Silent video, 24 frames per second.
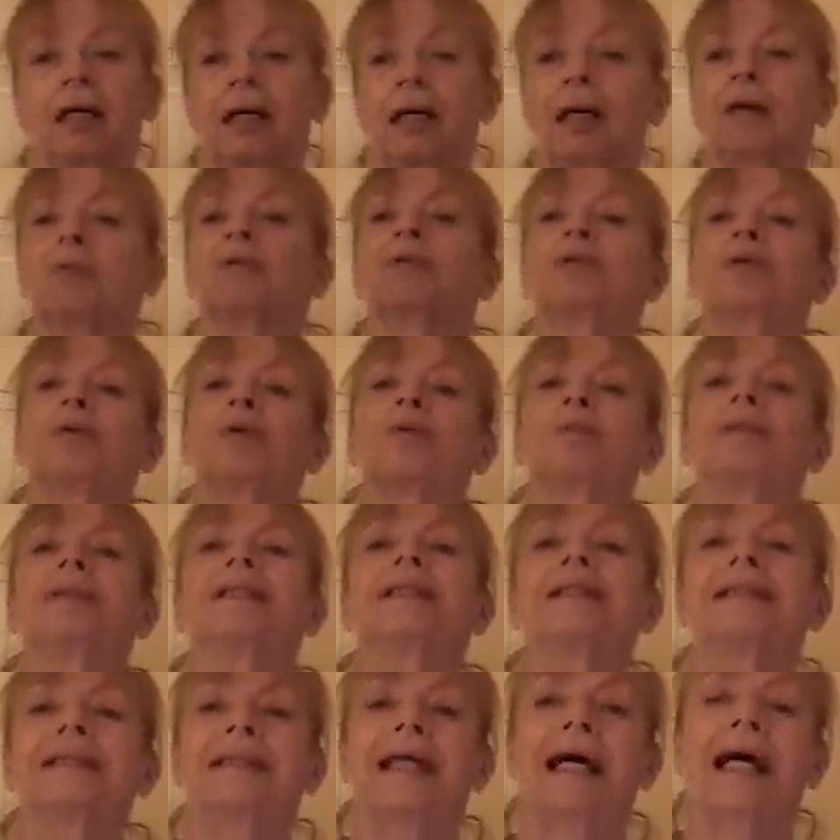I would
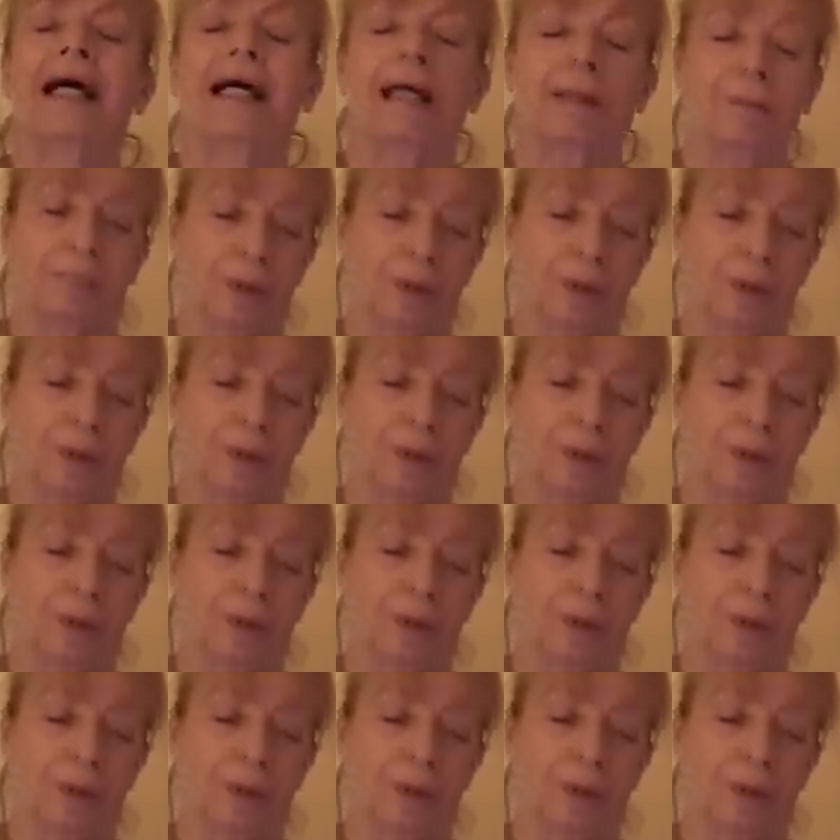normally say,